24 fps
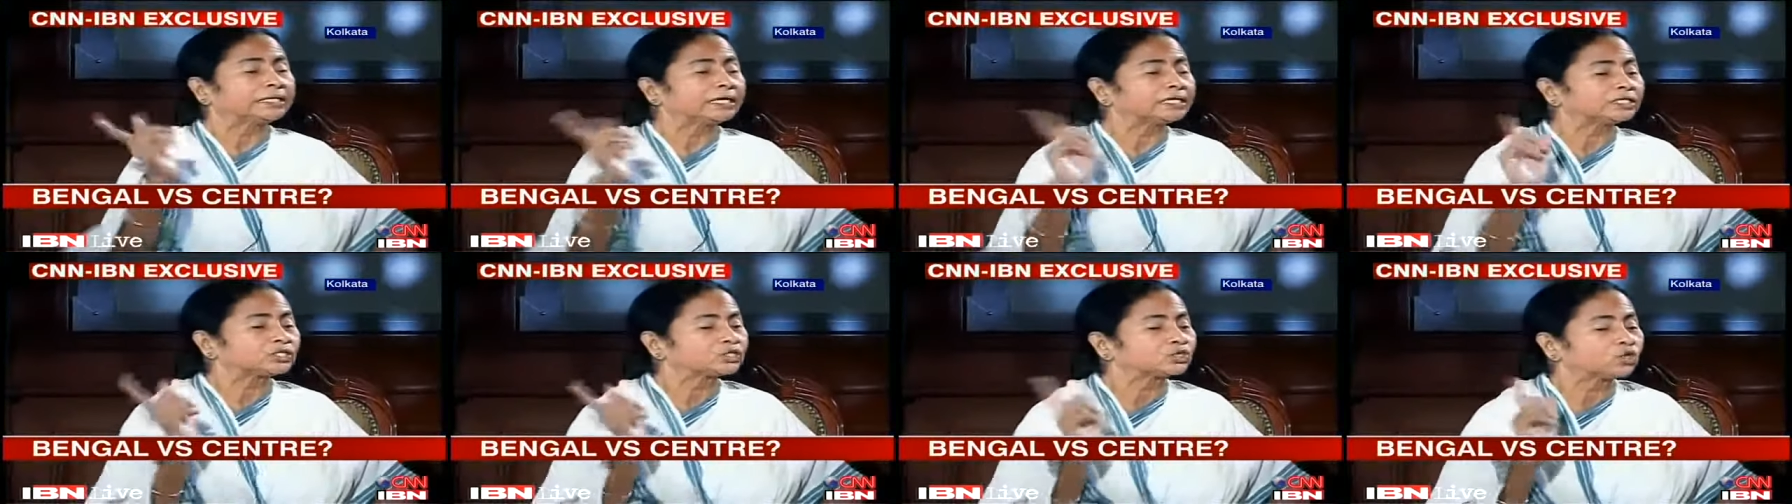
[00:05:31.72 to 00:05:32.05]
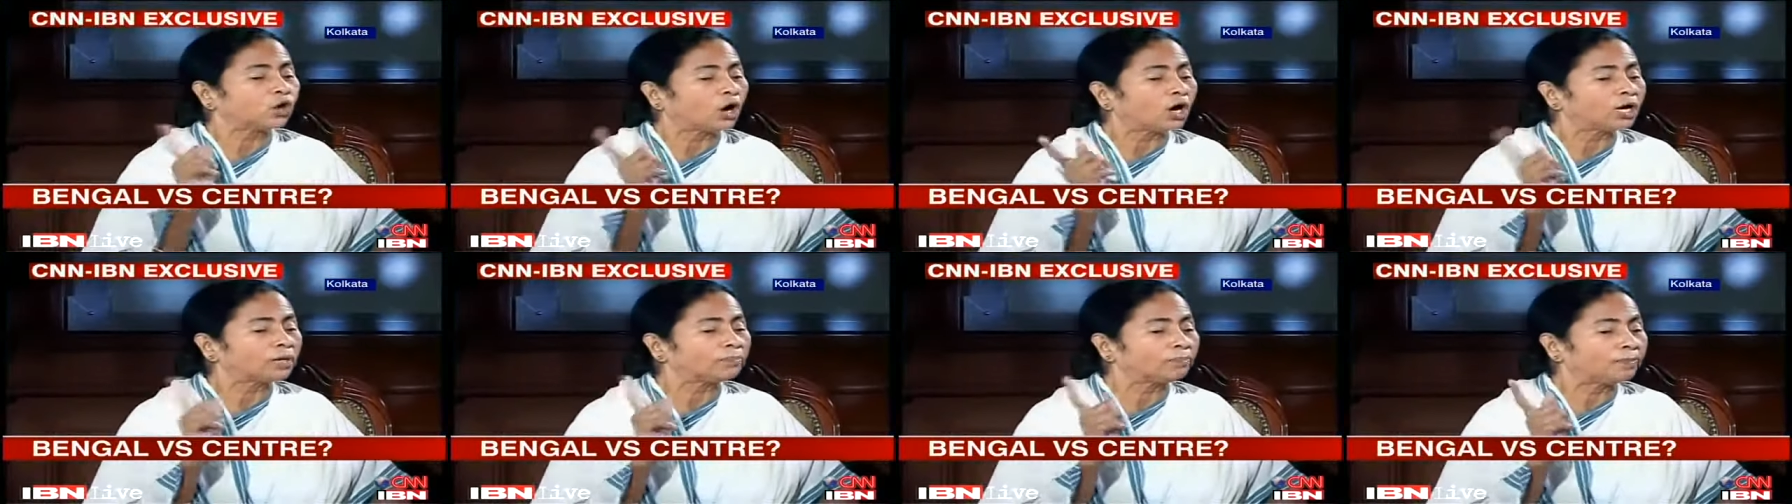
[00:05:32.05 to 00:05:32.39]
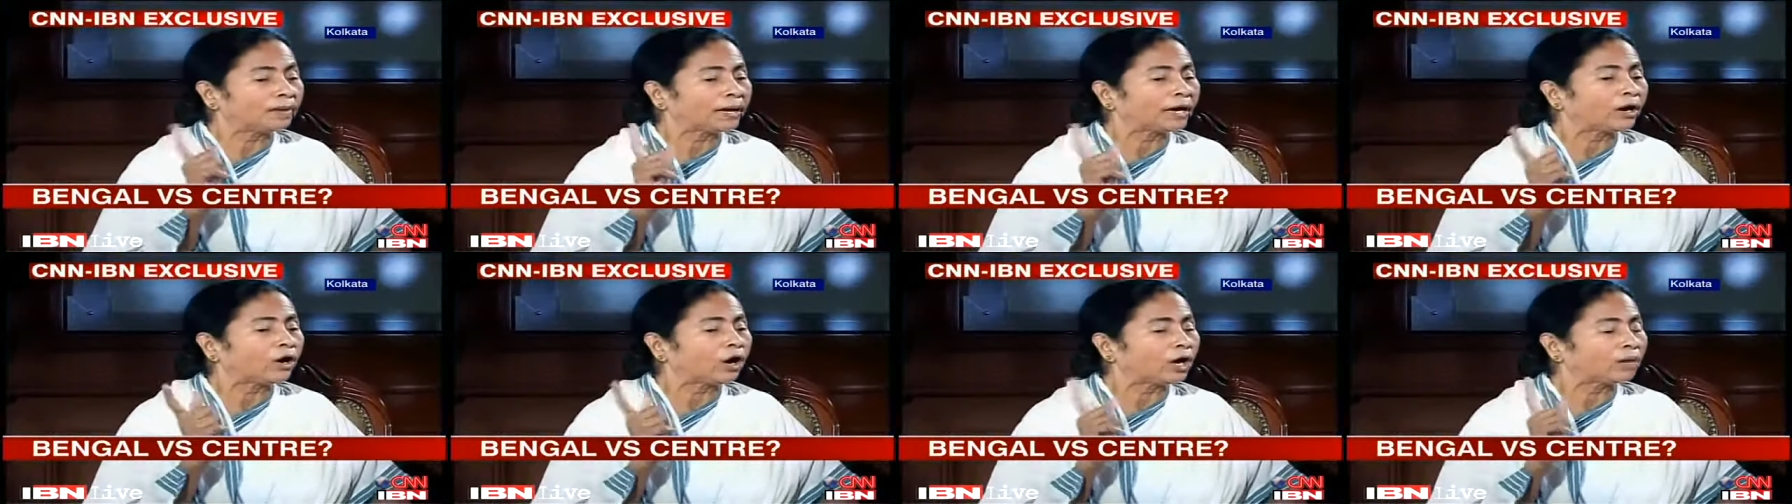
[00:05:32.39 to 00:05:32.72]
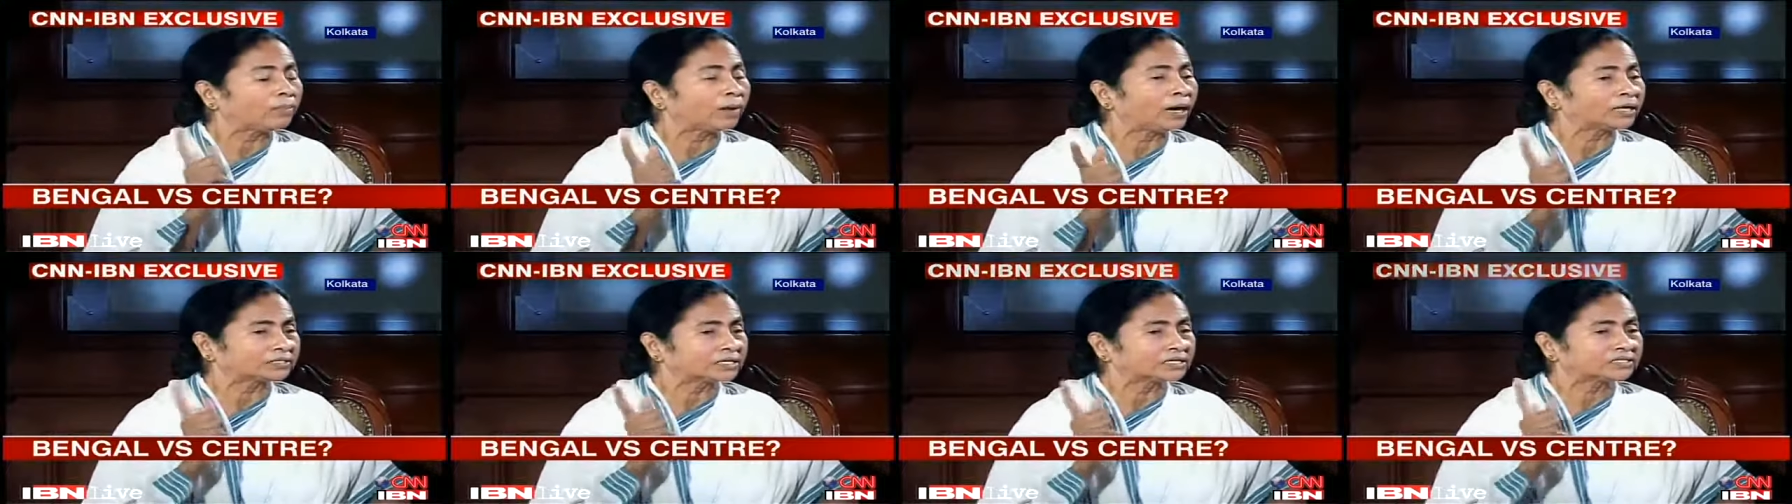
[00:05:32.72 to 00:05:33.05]
It is not
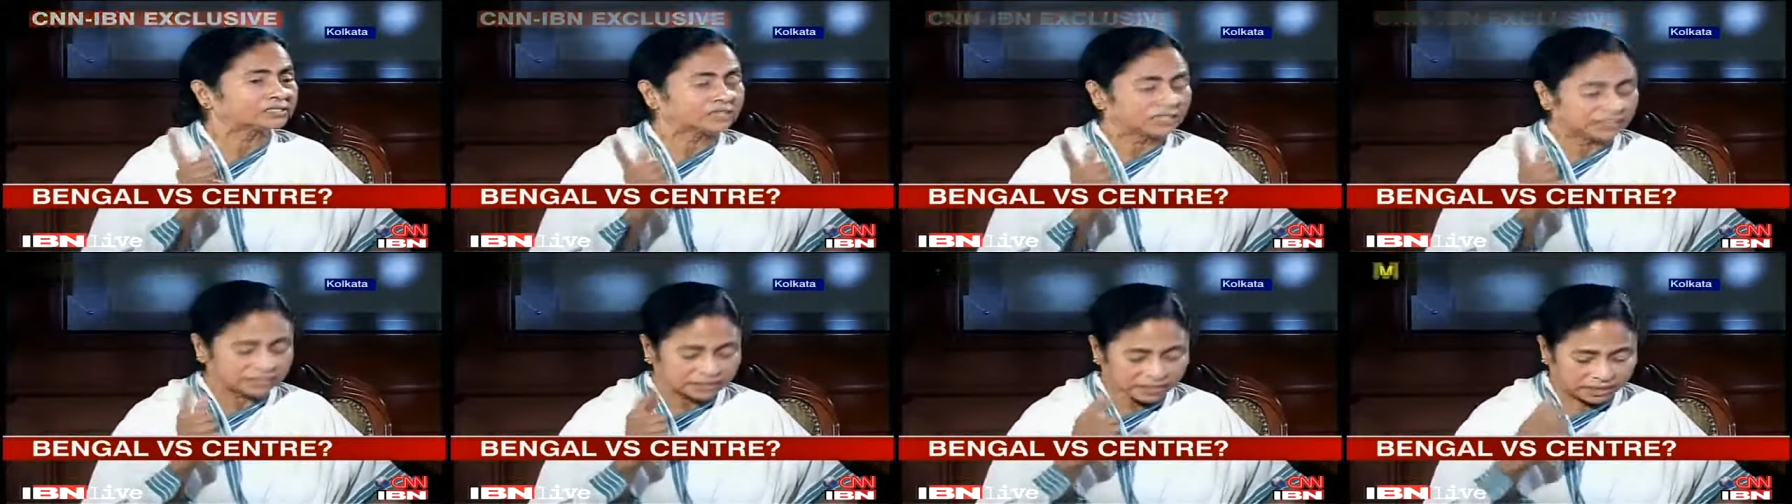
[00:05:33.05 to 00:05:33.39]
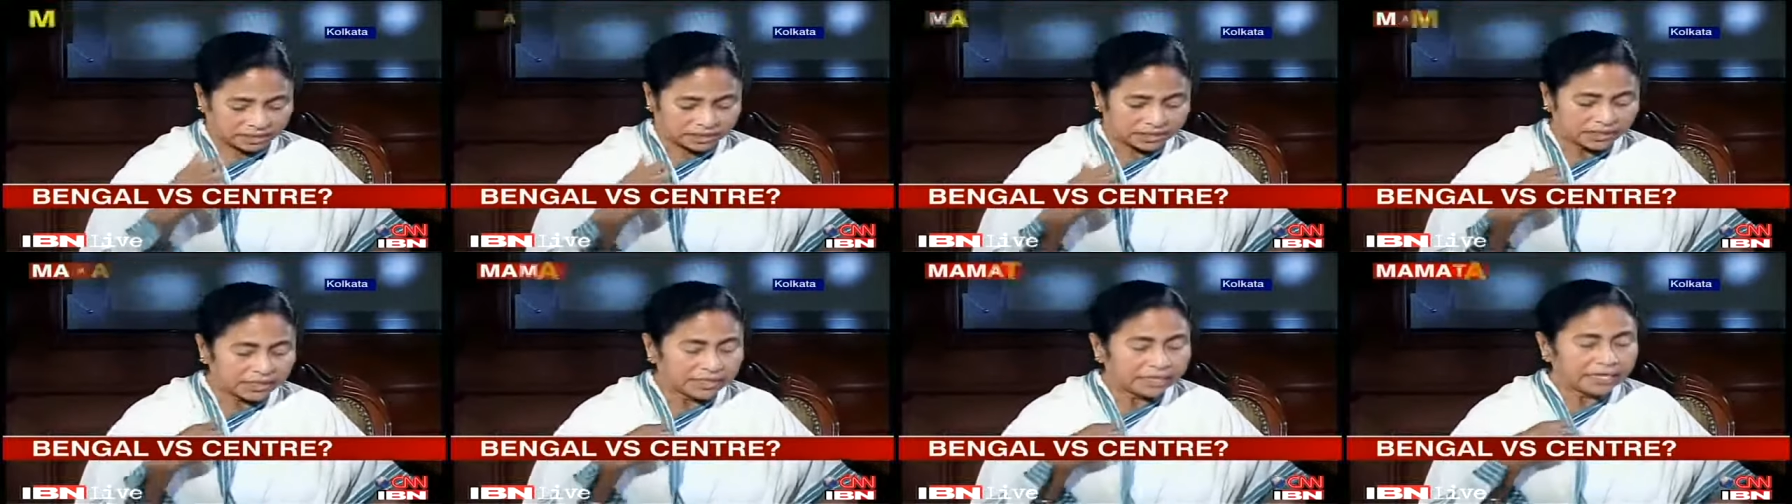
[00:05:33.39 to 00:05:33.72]
Bengal versus centre.